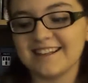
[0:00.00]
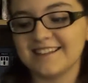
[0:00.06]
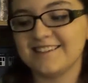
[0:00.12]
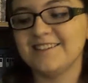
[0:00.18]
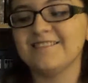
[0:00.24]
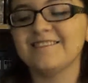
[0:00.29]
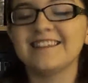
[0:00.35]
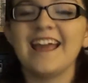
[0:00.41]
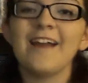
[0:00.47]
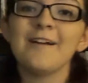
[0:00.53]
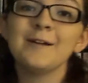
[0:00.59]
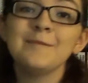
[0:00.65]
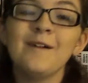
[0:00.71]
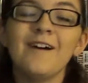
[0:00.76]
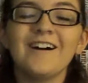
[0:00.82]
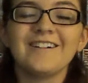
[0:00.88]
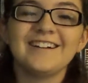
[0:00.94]
has to do with
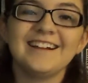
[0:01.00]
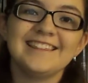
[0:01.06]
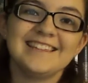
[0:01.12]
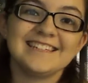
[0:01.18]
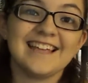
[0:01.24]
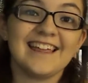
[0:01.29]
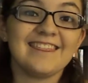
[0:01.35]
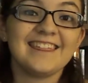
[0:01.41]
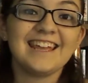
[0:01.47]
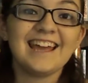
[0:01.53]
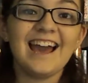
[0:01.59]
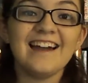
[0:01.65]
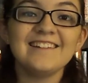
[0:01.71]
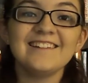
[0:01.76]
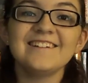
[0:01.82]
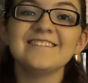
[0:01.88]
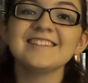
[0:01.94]
Harry Potter and the Deathly
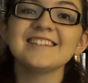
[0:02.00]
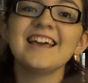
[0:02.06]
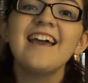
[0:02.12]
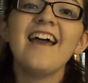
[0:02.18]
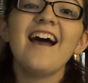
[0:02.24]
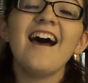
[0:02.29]
Hallows.